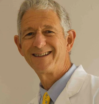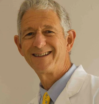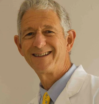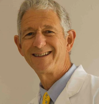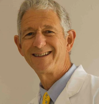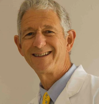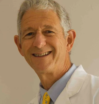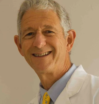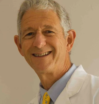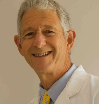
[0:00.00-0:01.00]

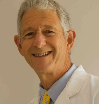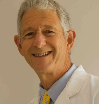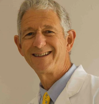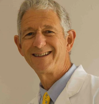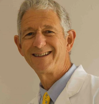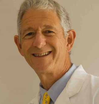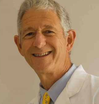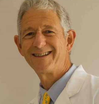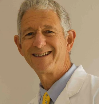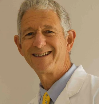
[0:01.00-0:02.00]

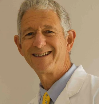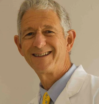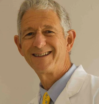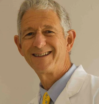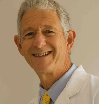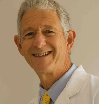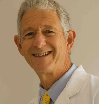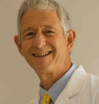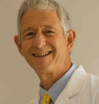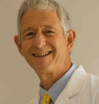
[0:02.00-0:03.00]

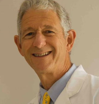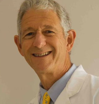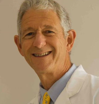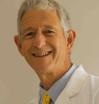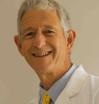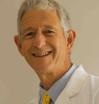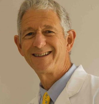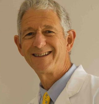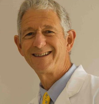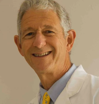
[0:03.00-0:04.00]

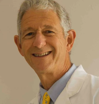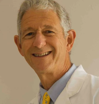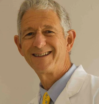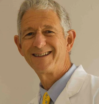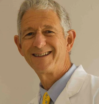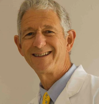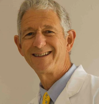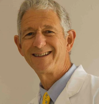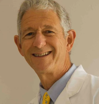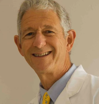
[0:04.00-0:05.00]

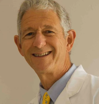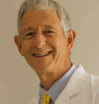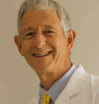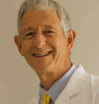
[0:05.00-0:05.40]
(no lip movement)